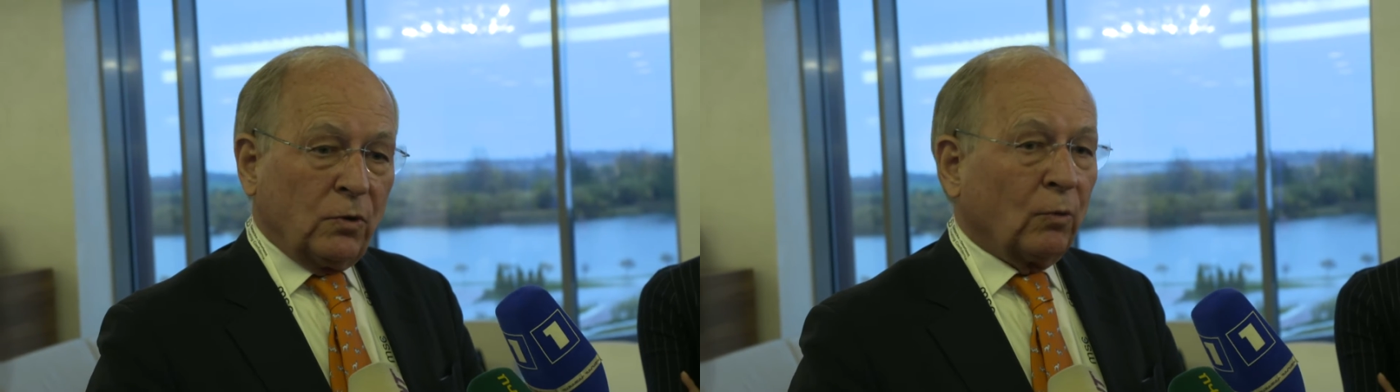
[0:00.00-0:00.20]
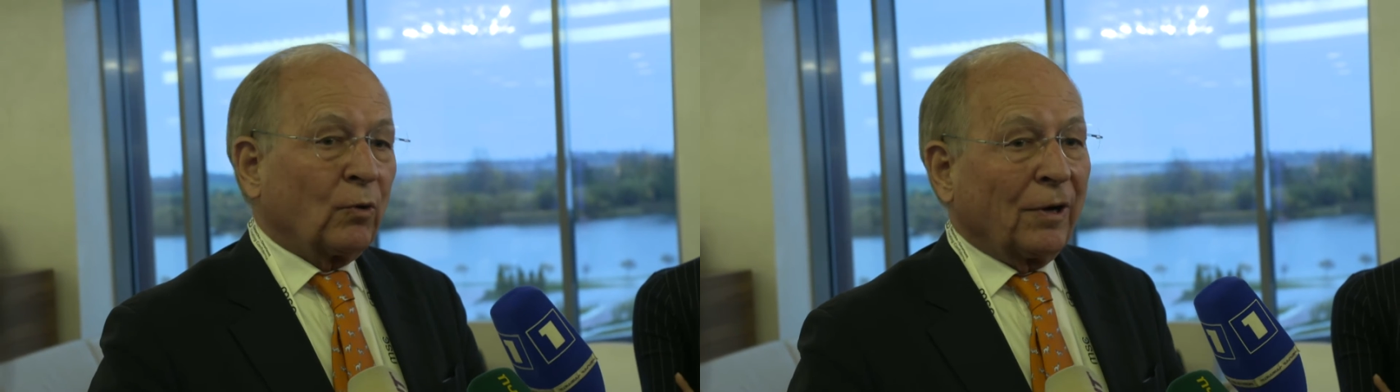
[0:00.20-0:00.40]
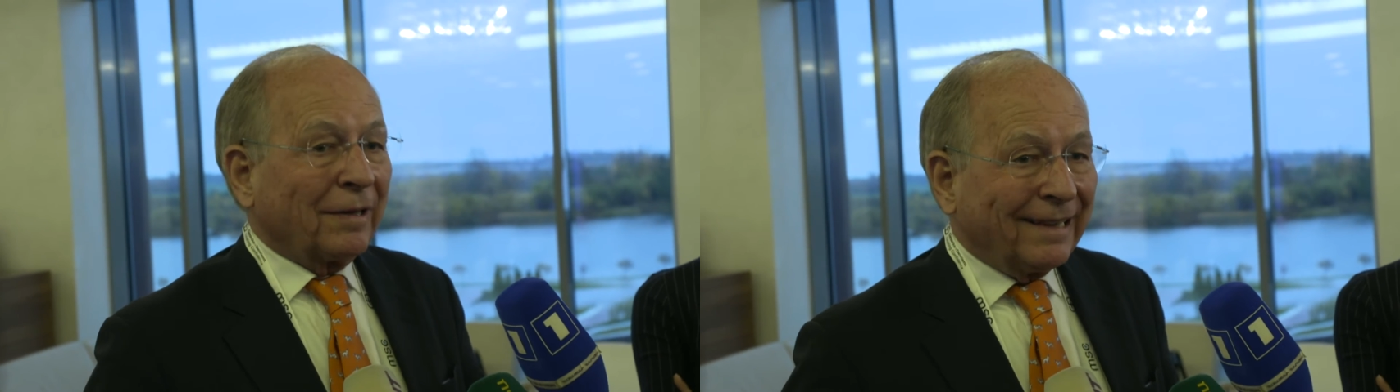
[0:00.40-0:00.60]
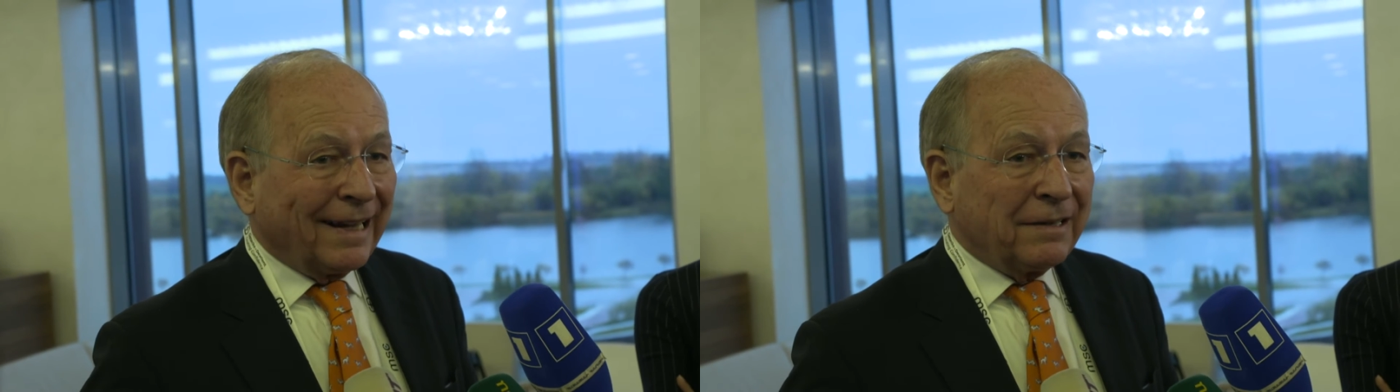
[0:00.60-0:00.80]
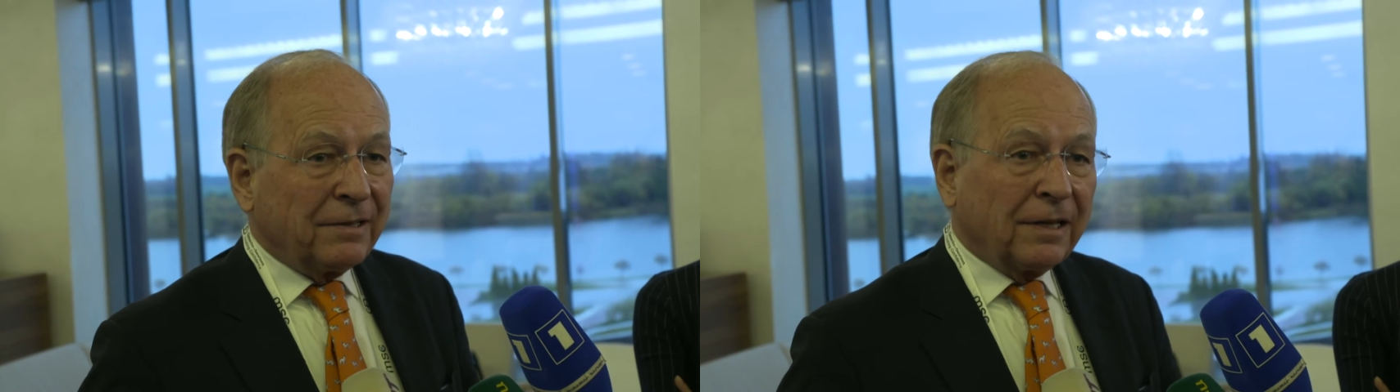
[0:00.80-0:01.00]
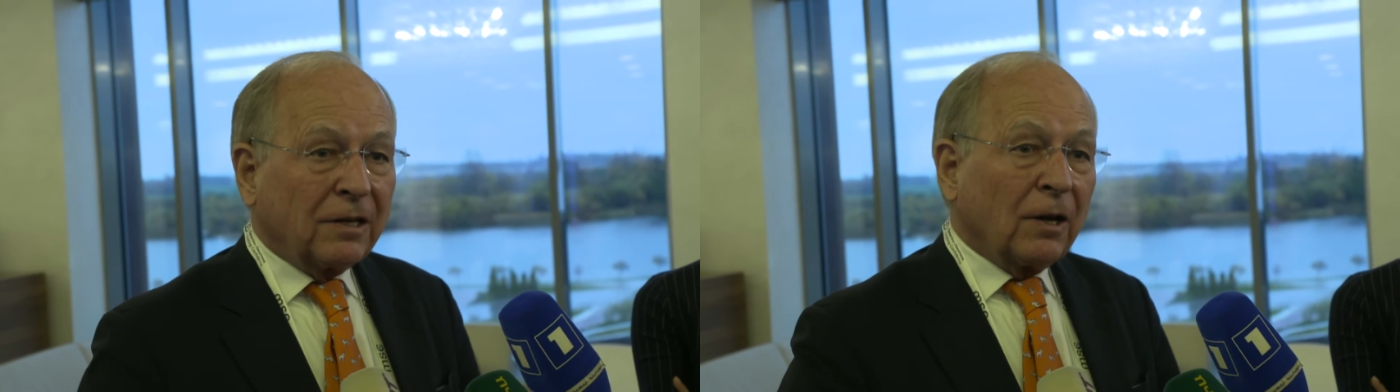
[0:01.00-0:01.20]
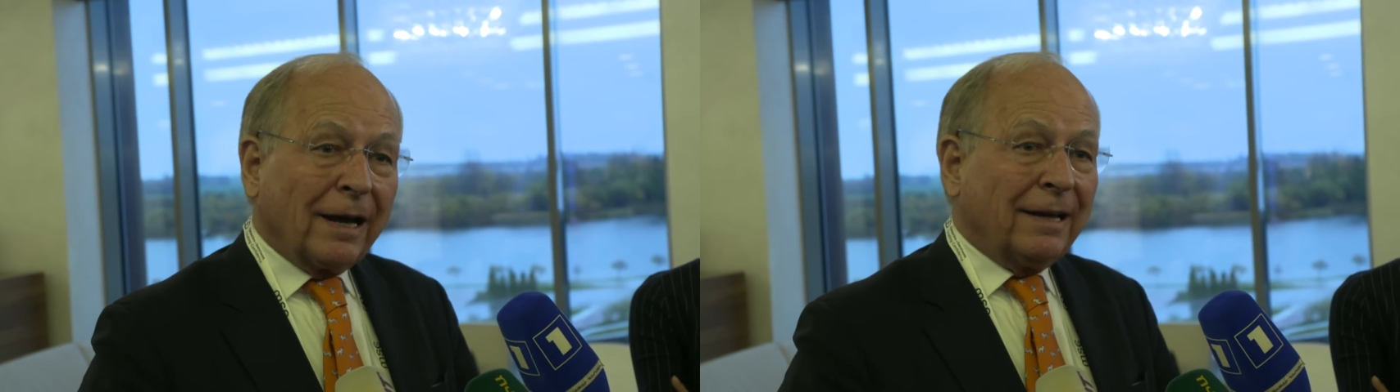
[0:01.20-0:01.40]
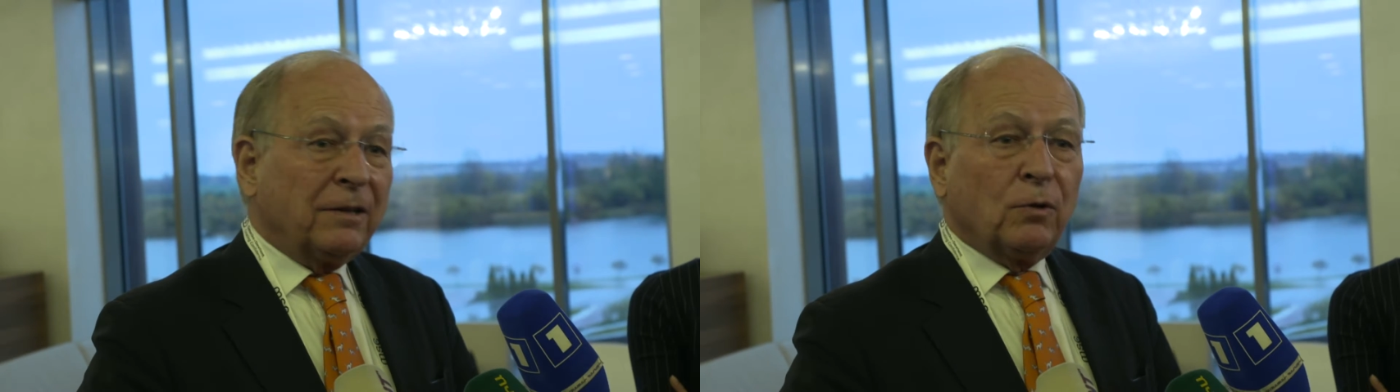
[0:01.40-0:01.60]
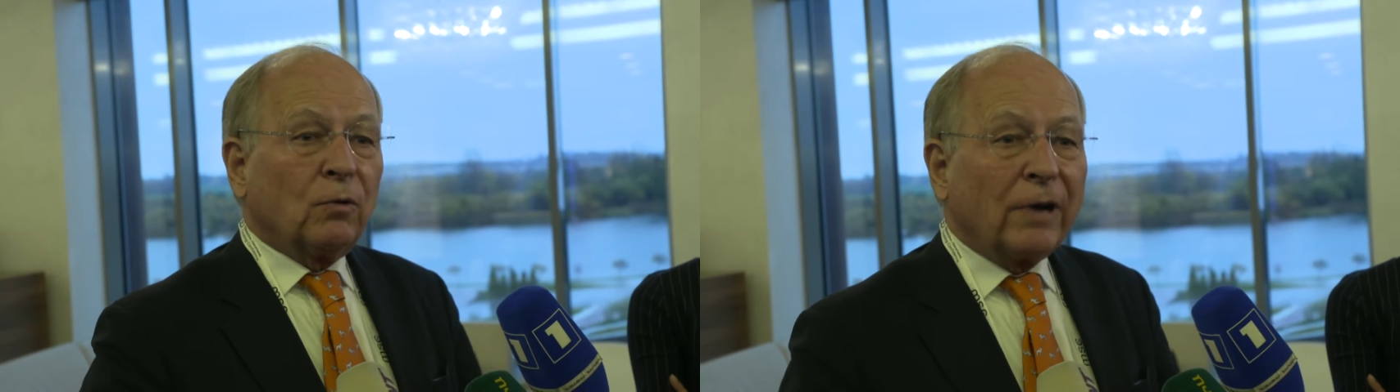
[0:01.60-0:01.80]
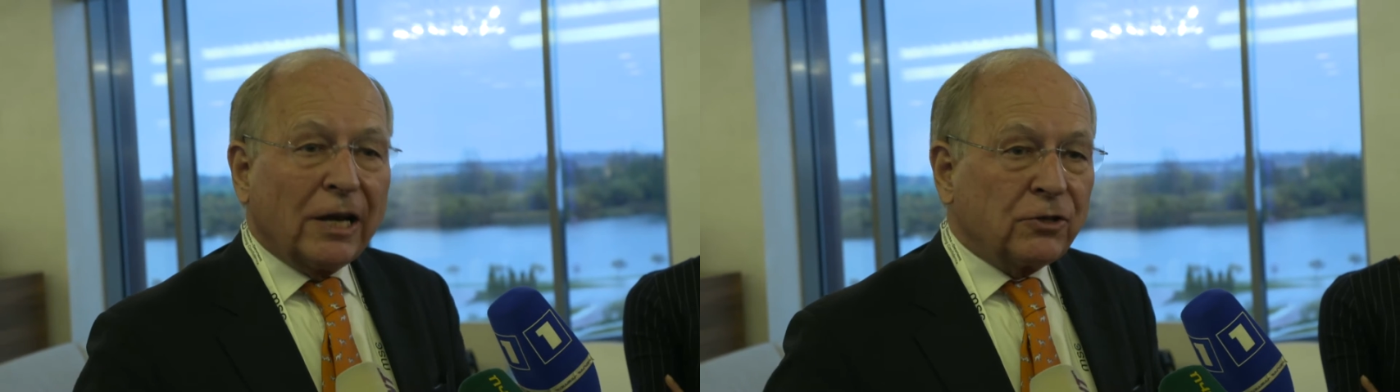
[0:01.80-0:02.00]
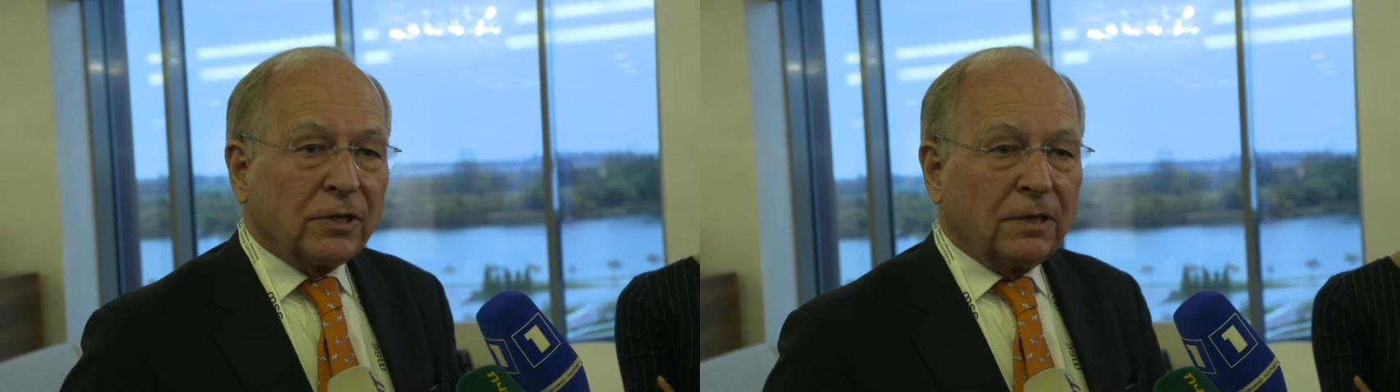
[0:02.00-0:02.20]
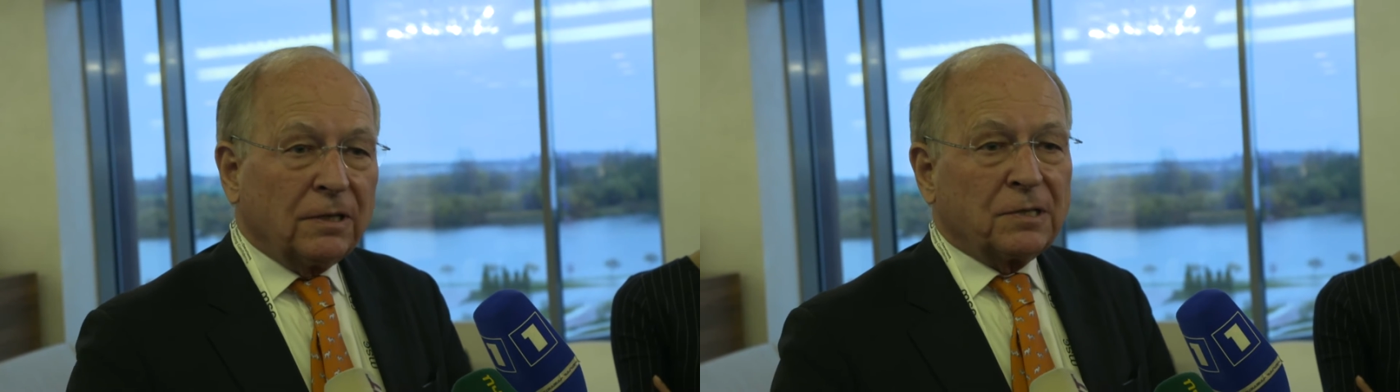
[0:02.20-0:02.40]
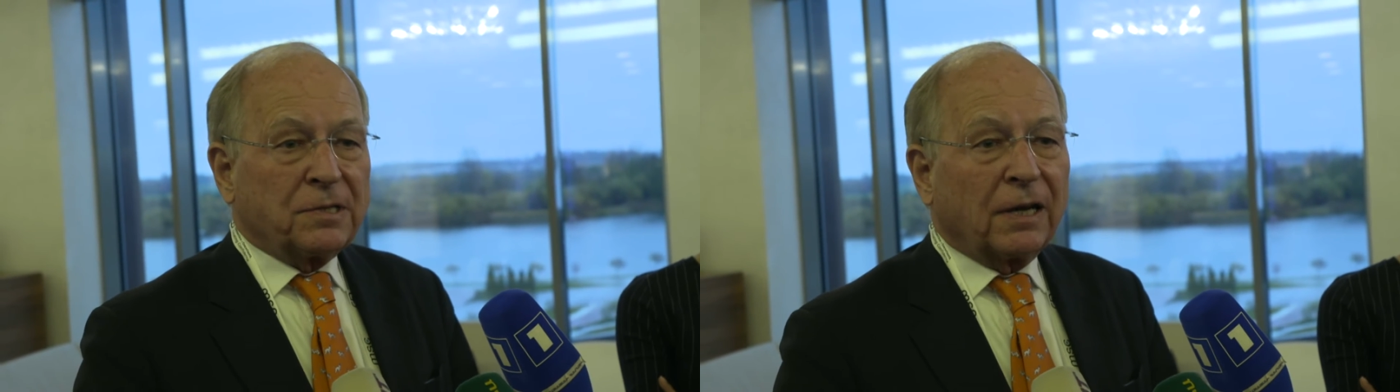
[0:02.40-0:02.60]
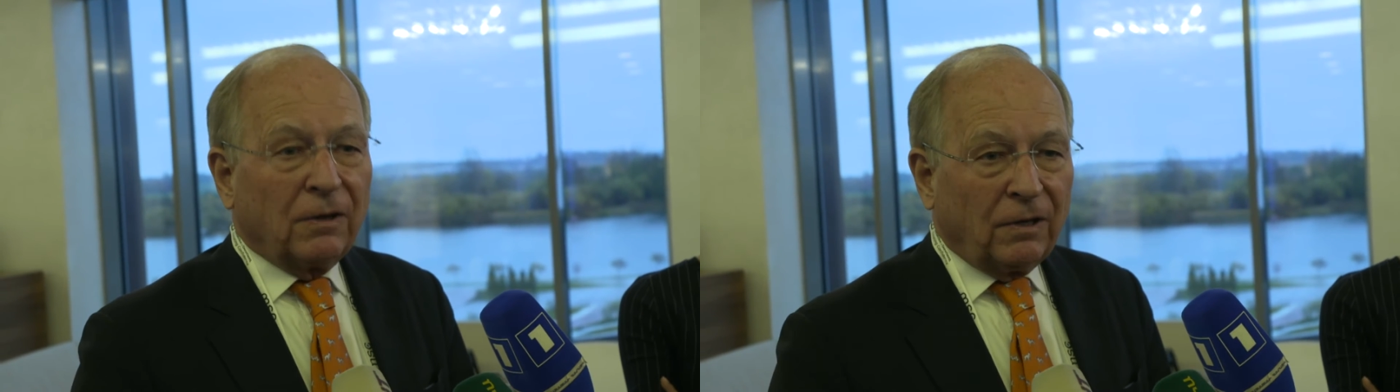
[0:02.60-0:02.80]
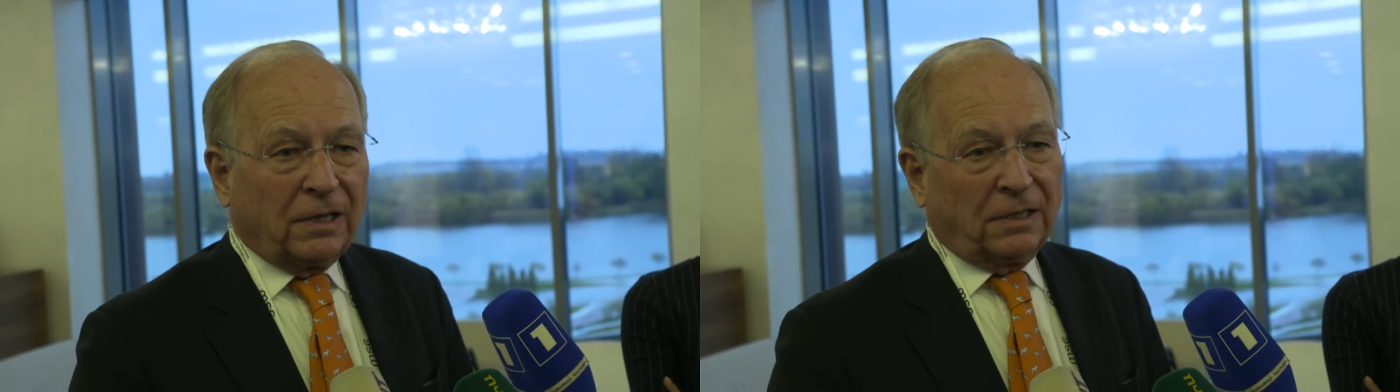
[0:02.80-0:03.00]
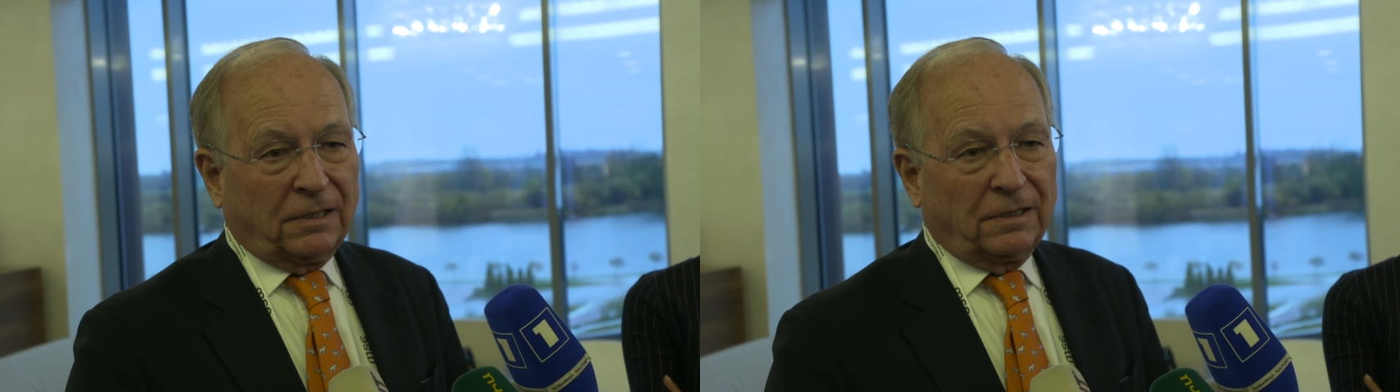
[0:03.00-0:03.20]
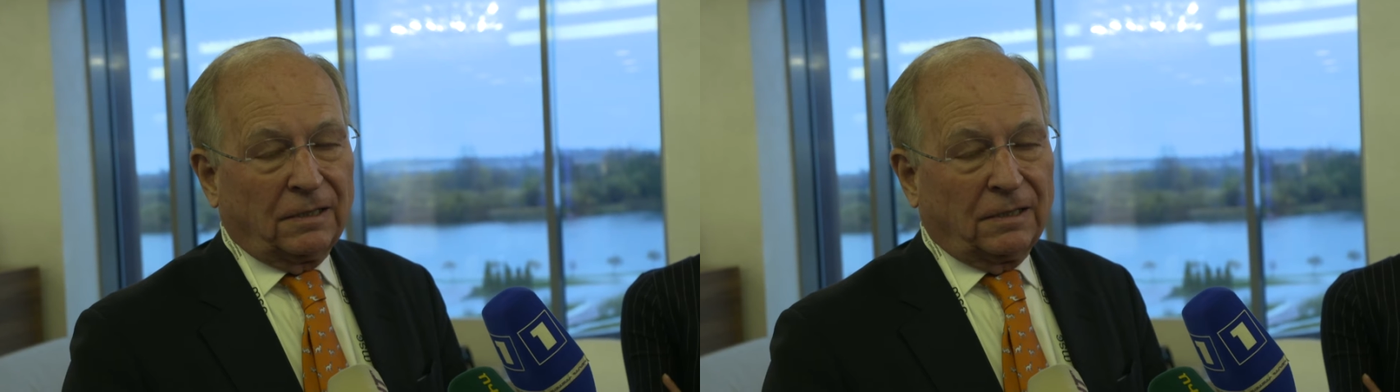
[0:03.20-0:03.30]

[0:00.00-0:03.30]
Euro-Atlantic and Eurasian security.